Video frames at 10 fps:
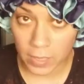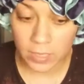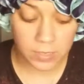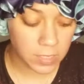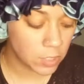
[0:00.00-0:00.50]
gonna
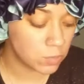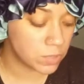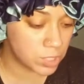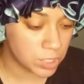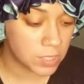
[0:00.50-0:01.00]
continue
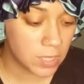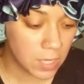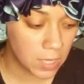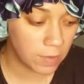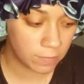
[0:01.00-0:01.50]
to just
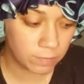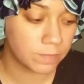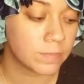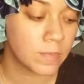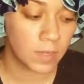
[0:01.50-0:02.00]

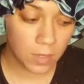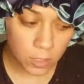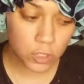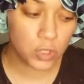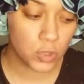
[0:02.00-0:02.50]

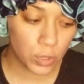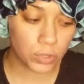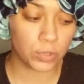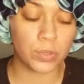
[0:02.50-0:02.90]
sort